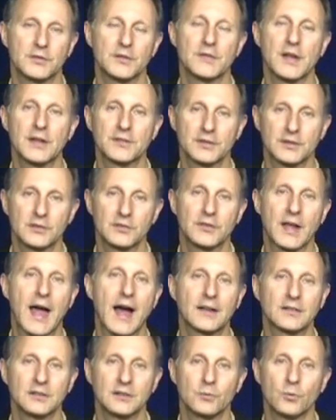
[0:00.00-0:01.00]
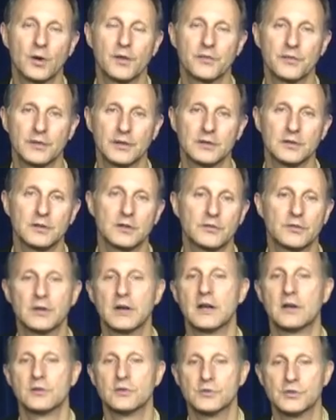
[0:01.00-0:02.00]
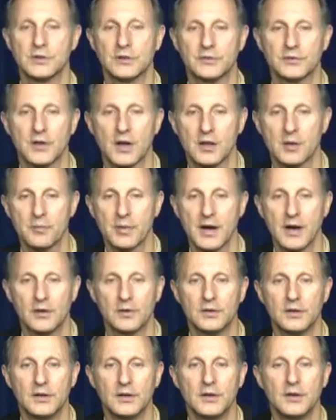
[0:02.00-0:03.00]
and that's exactly what the liver energy is all about.